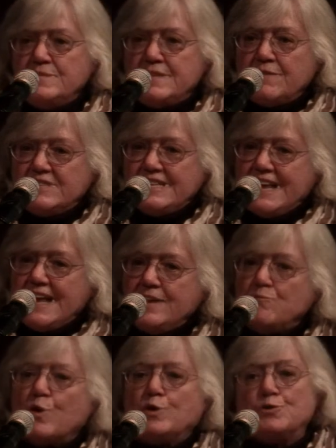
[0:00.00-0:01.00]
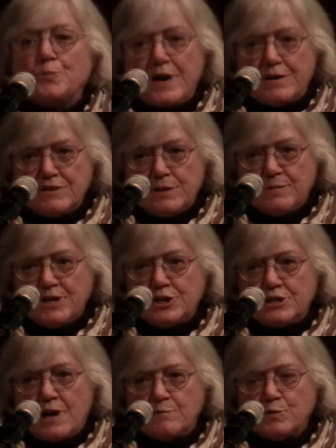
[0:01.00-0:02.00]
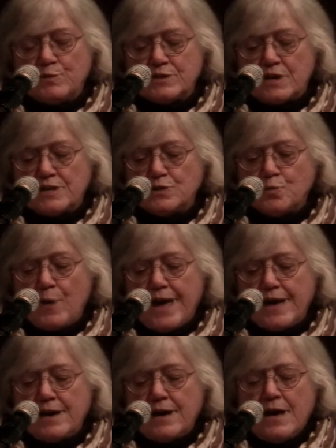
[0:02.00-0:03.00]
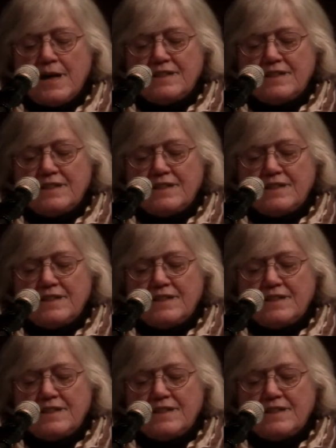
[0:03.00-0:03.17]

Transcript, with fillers: 1780 rolled around and the Panchen Lama was on his way,